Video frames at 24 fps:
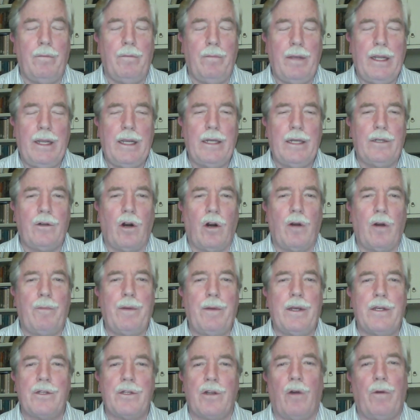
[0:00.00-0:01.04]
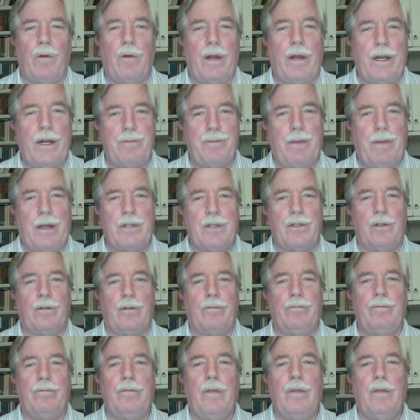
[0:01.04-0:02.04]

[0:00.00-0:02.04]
Being at DARPA is already special.